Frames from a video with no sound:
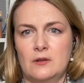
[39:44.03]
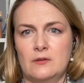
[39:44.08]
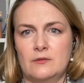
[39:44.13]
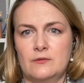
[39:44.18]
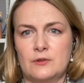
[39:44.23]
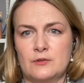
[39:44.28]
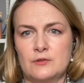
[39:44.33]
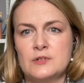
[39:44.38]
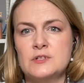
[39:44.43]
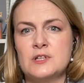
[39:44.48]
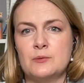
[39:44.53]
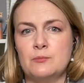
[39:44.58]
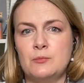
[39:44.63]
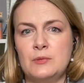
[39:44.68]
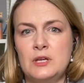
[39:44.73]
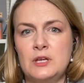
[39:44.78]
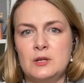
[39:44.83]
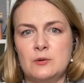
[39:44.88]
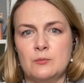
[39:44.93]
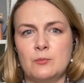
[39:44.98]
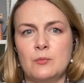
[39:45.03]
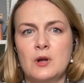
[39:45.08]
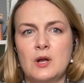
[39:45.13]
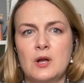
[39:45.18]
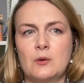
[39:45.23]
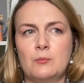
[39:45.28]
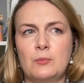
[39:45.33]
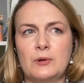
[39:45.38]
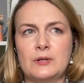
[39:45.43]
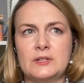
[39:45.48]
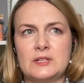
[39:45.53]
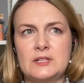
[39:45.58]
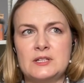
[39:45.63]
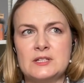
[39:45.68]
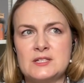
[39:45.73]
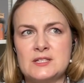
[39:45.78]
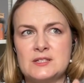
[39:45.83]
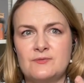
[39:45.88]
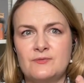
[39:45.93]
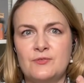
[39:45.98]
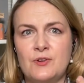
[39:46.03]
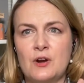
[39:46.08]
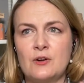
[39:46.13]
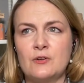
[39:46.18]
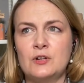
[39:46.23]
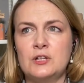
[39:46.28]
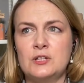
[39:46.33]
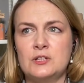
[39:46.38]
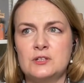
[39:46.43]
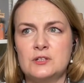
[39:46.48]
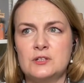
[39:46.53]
There is a meme, but it's very